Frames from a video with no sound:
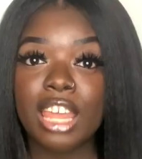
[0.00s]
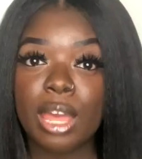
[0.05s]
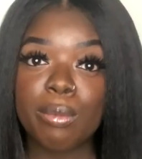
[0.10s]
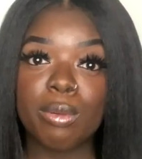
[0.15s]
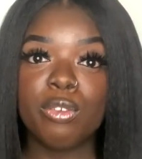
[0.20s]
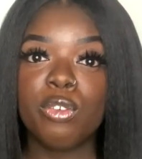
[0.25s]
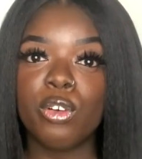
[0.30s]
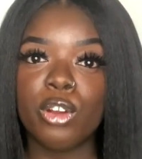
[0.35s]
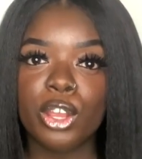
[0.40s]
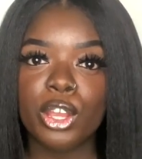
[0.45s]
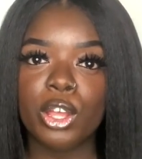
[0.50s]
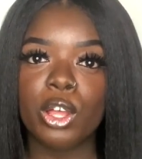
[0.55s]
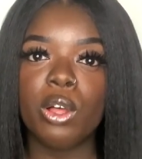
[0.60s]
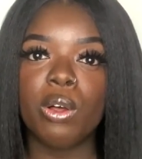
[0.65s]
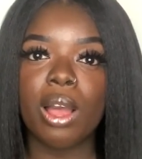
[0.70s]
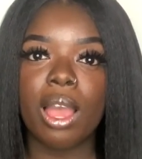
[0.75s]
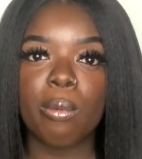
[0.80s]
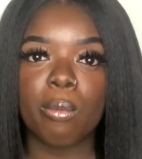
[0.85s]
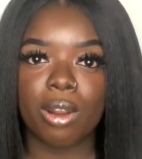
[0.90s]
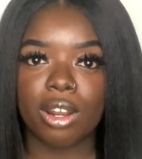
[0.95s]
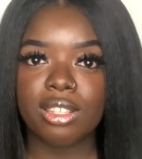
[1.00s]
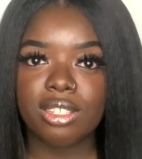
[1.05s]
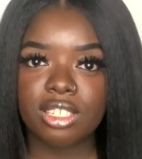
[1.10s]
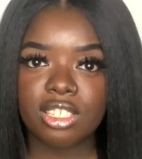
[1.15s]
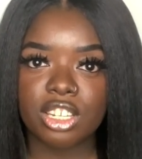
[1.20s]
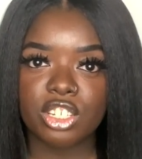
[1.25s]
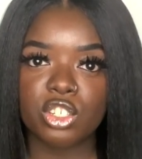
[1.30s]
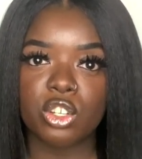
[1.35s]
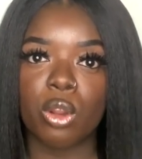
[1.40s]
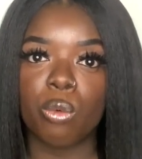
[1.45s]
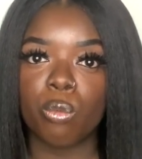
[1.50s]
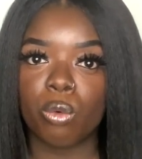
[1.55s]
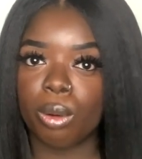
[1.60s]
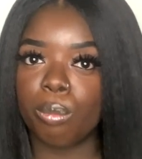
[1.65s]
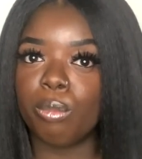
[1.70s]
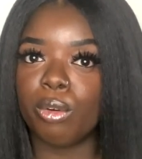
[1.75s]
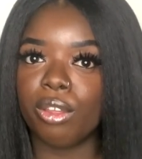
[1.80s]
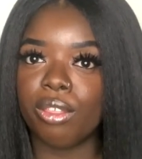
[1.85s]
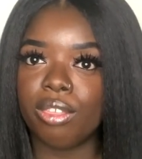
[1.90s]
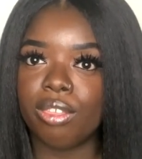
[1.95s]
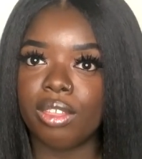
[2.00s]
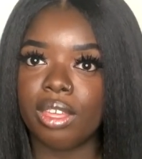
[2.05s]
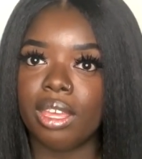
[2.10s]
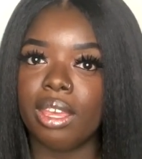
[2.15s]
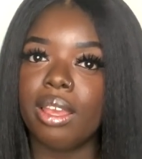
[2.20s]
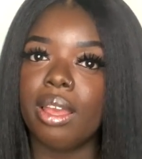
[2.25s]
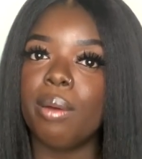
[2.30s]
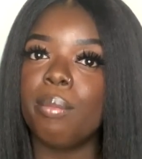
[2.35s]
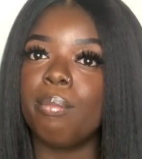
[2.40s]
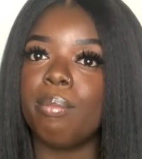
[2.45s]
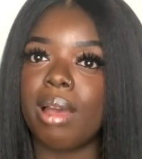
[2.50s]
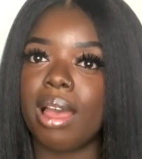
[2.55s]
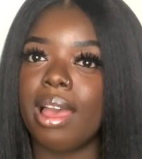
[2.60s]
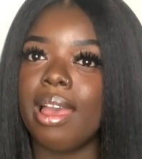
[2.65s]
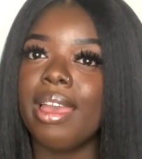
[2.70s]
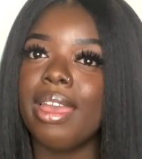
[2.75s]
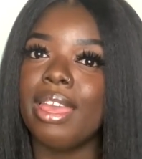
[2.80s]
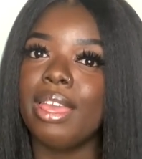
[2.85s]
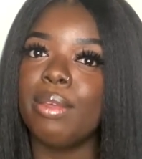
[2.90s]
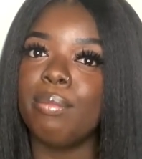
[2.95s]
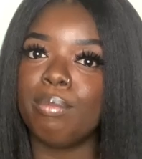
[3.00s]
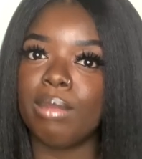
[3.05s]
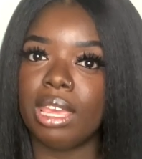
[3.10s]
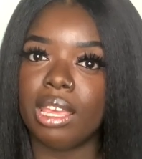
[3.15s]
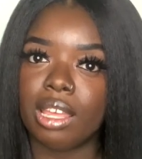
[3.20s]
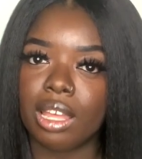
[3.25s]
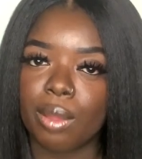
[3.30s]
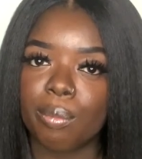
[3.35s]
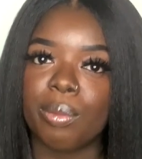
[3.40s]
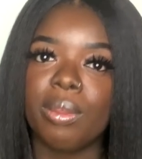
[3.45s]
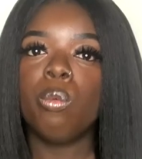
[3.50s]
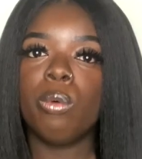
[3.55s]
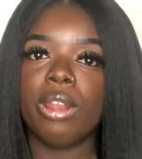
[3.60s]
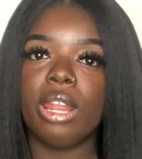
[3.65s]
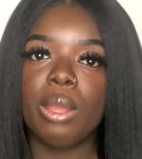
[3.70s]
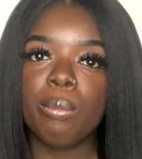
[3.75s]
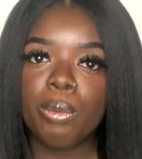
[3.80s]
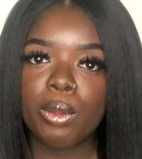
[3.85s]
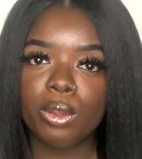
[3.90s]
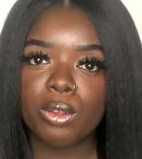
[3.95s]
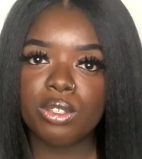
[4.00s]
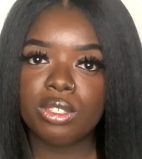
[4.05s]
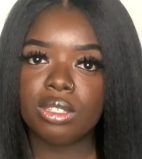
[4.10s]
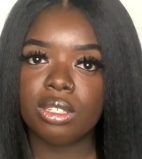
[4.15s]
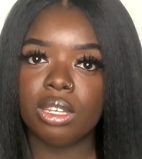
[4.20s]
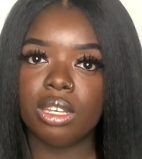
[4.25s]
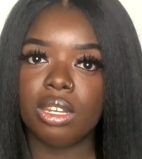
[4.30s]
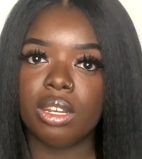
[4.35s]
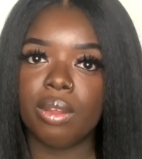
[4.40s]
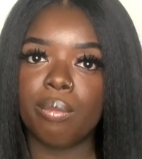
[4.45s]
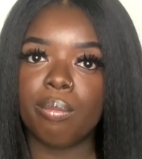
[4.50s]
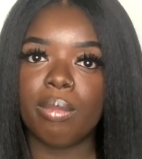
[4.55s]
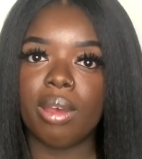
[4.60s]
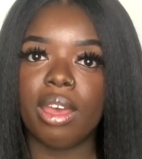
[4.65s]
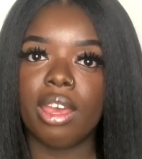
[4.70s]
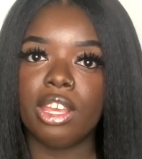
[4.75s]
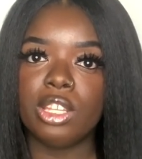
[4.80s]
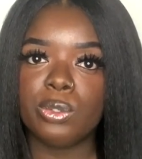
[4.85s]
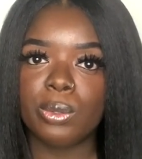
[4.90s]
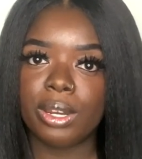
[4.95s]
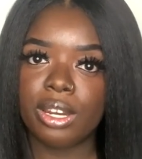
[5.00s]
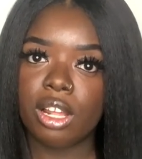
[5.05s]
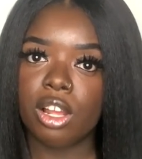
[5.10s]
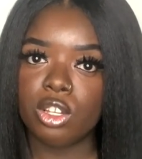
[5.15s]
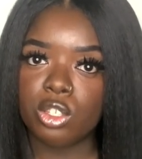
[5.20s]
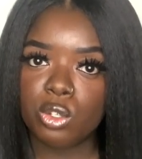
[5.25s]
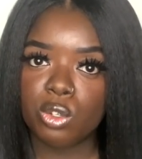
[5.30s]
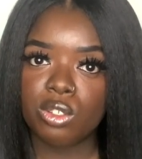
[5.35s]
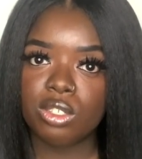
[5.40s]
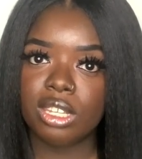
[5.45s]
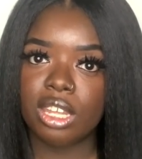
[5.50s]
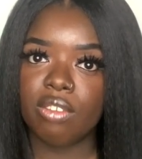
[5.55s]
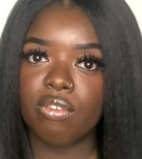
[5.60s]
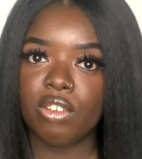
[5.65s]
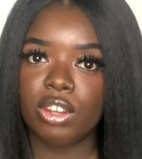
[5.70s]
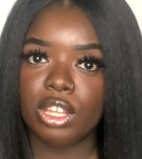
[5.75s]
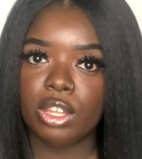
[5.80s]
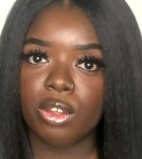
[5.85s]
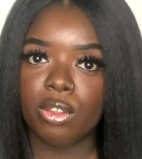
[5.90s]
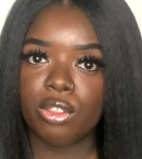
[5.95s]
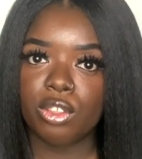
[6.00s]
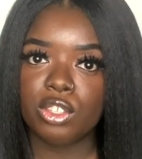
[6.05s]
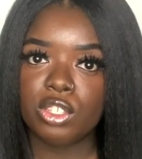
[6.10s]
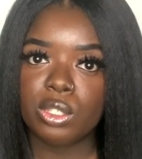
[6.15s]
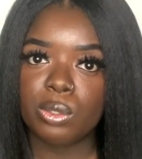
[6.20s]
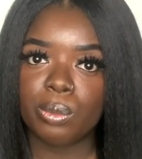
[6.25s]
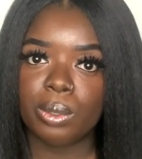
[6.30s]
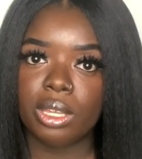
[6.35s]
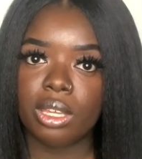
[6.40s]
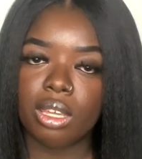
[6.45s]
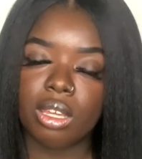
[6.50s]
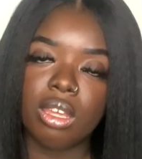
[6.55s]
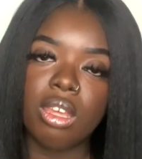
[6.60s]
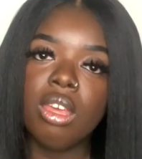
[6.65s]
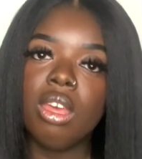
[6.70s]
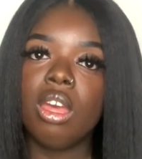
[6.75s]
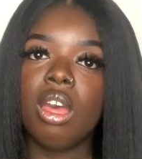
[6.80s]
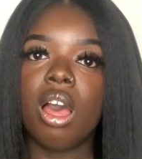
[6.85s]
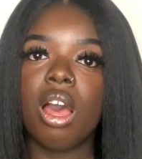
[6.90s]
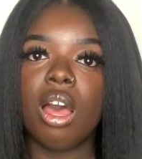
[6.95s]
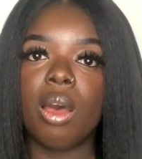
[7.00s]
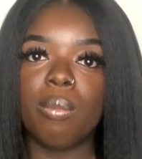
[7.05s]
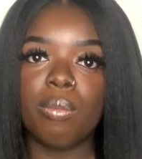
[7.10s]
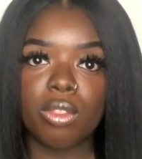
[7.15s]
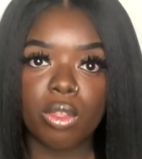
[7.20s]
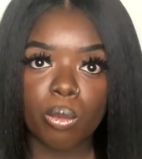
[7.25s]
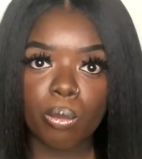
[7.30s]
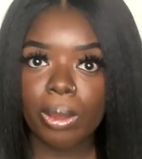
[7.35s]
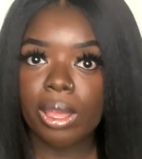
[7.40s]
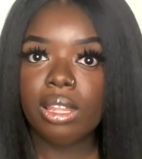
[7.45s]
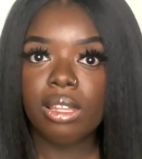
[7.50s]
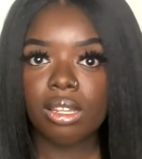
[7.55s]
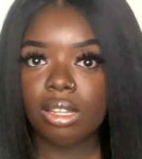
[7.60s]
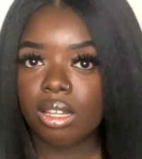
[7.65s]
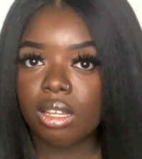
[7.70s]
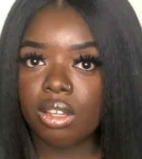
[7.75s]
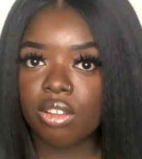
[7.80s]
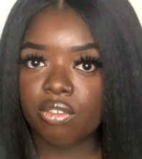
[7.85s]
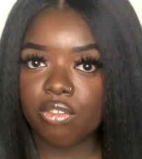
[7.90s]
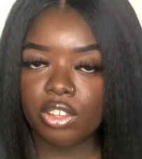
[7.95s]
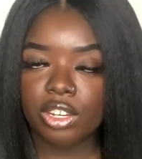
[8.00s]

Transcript: Now, before I go, I wanted to touch on one more thing, my makeup. When I posted my $20 Tuesday video this week, the wet look